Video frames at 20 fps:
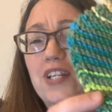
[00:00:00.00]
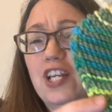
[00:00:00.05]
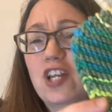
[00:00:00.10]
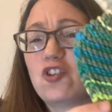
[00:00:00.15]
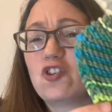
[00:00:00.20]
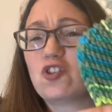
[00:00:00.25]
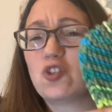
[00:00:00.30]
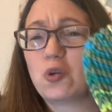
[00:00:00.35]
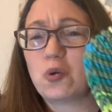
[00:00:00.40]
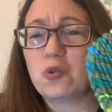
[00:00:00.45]
I
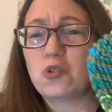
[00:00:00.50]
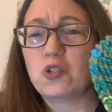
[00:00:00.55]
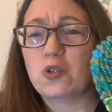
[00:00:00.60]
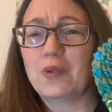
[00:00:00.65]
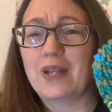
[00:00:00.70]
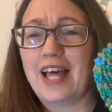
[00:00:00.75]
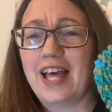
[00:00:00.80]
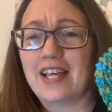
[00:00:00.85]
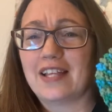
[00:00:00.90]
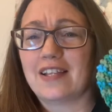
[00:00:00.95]
showed you
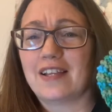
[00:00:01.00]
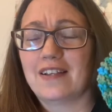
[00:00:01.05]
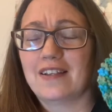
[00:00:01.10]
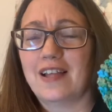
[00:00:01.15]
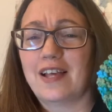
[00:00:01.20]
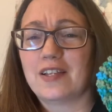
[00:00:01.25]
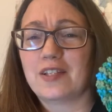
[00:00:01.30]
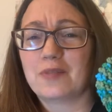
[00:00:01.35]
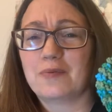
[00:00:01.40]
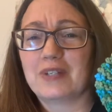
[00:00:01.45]
on
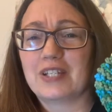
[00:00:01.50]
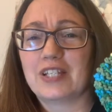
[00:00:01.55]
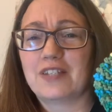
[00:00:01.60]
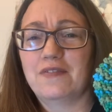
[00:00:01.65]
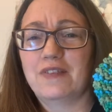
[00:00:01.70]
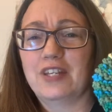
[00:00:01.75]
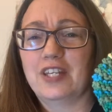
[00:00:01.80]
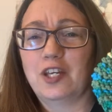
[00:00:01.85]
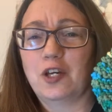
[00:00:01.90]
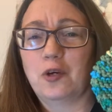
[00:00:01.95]
last week's
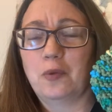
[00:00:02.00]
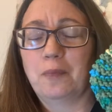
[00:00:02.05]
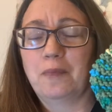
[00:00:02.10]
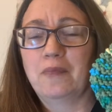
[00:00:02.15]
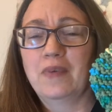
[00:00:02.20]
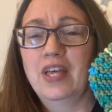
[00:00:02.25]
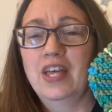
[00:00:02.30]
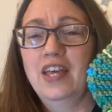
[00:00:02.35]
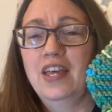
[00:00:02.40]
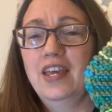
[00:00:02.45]
video.
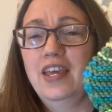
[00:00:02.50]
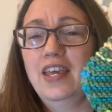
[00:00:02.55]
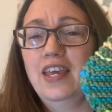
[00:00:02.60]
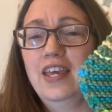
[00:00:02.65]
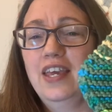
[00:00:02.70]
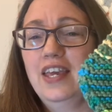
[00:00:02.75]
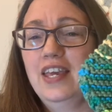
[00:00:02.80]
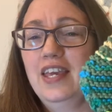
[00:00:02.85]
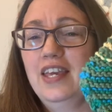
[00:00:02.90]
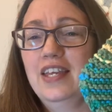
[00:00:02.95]

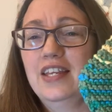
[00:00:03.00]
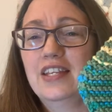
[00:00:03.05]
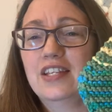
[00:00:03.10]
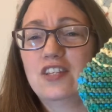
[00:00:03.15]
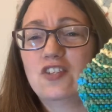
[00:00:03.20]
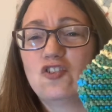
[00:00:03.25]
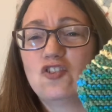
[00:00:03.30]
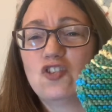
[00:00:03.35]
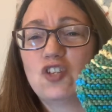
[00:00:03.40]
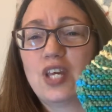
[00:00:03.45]
It
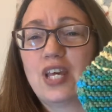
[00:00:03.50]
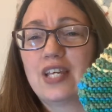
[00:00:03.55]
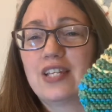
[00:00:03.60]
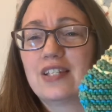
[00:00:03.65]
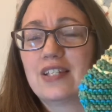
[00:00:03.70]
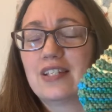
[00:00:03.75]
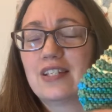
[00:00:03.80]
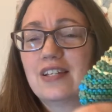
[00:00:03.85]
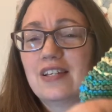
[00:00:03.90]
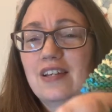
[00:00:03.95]
is
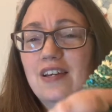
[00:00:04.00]
just